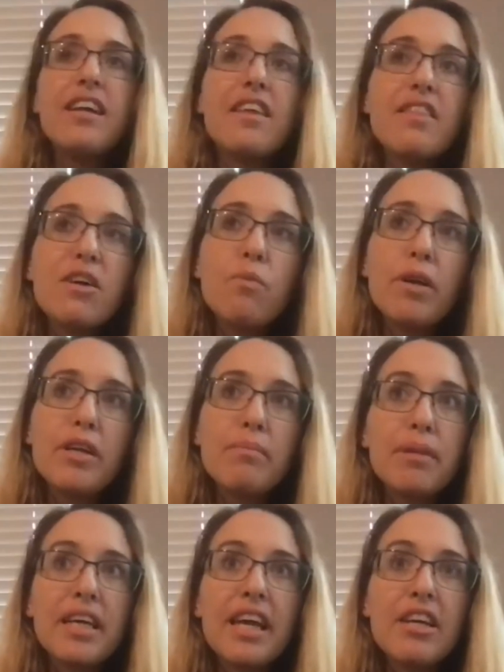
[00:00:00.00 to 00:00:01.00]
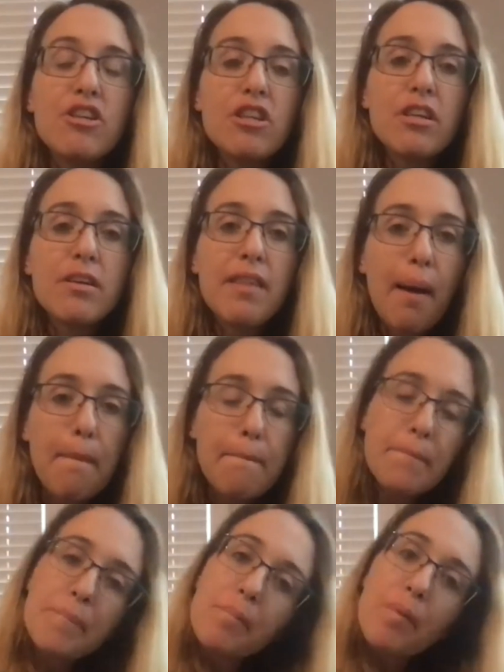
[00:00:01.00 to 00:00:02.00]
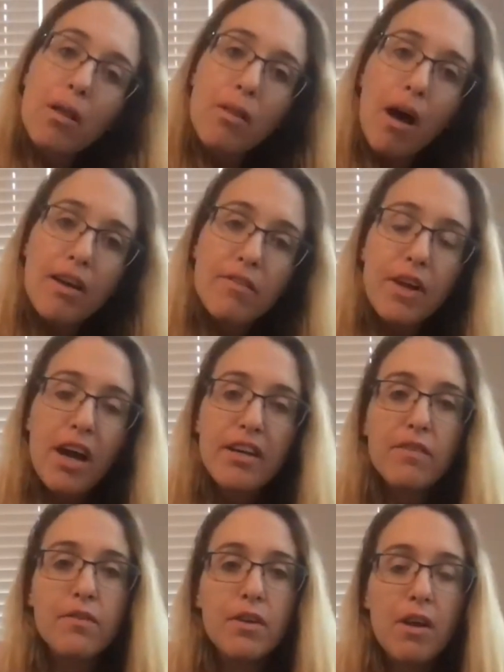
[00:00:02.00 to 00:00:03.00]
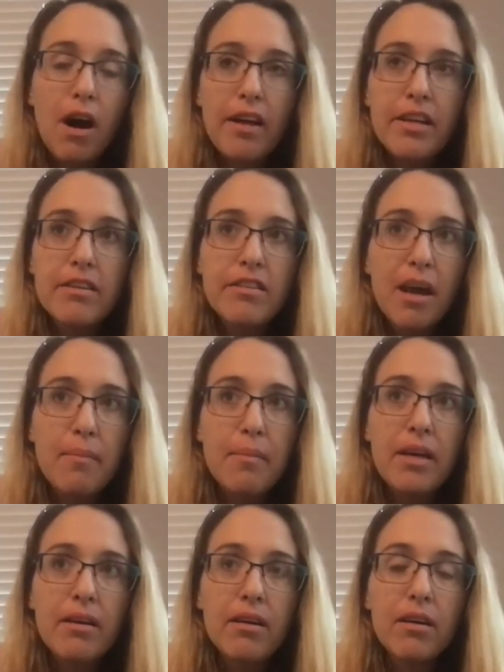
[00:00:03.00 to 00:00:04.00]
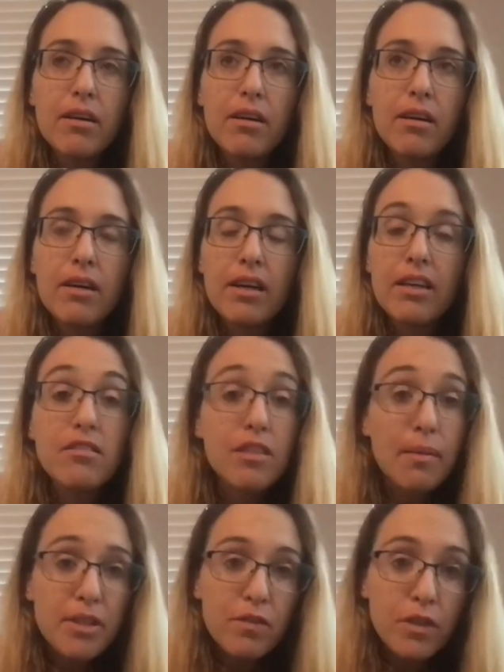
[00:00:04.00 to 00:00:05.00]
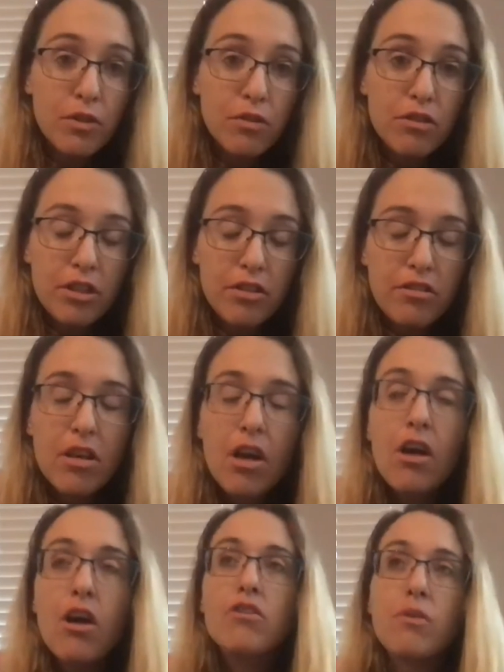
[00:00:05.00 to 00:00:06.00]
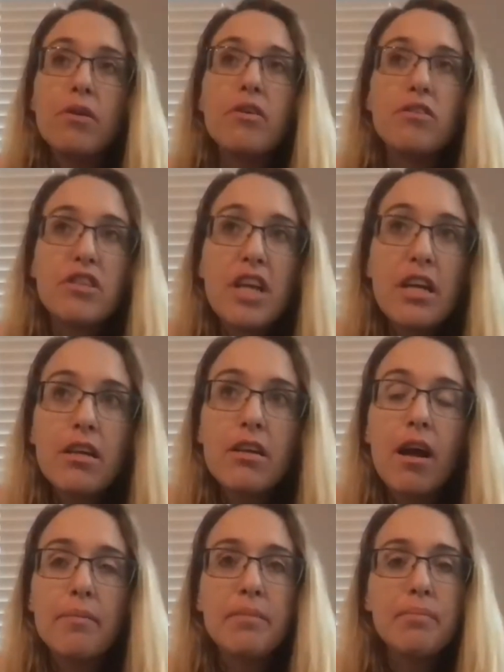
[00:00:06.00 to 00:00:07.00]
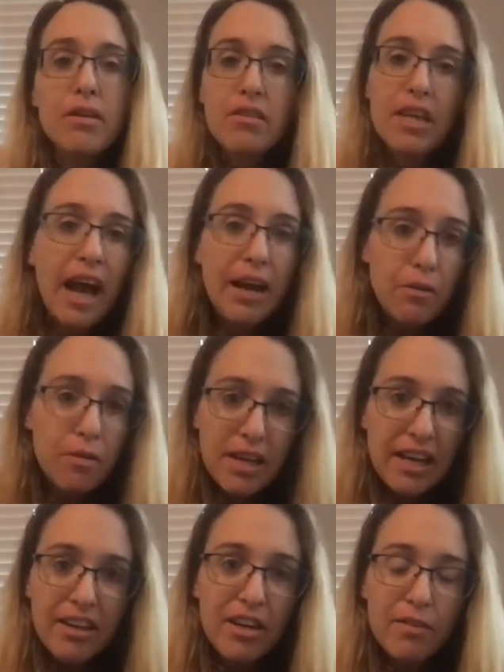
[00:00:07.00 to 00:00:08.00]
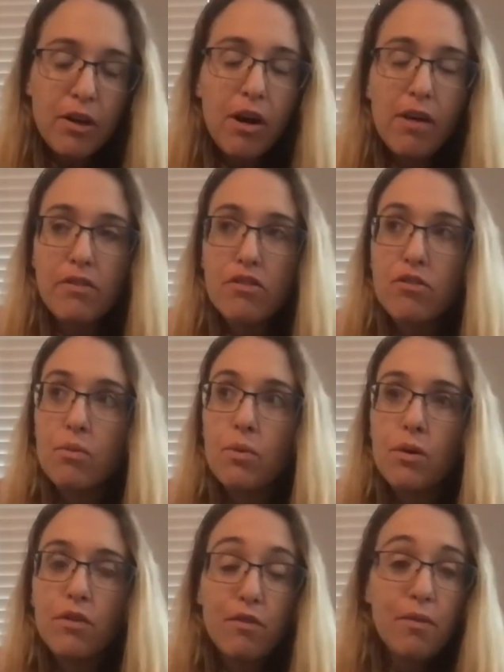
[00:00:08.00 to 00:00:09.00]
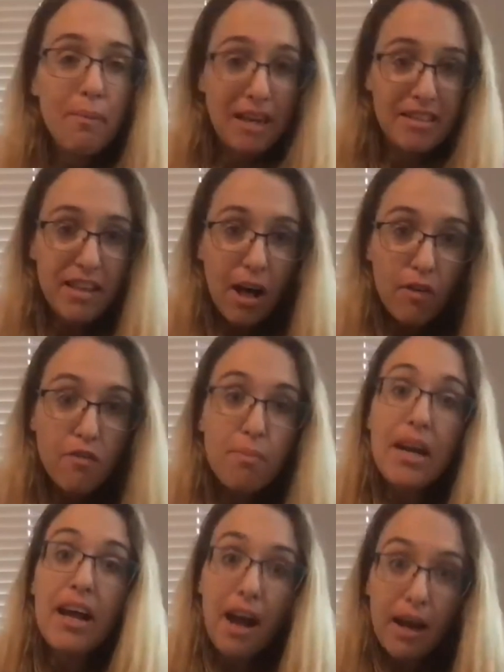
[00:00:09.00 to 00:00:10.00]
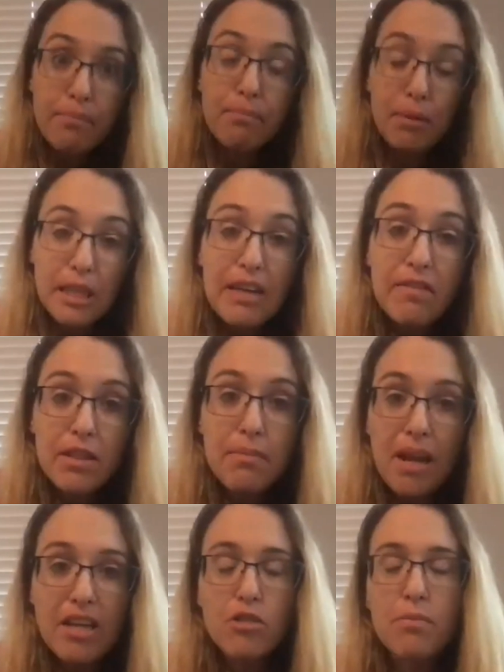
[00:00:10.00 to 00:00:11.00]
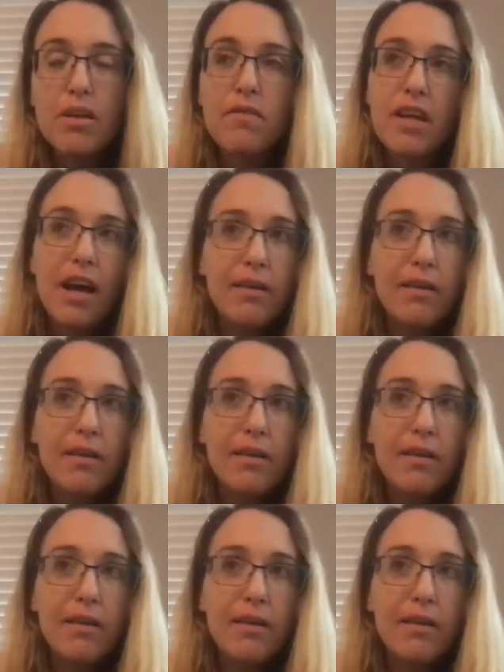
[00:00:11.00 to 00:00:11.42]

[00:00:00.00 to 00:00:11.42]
I think one implication that a lot of kind of non-endemic consumptive users don't understand, and I mean, personally, I don't think I could ever harvest a wolf myself, but I believe in the management of it.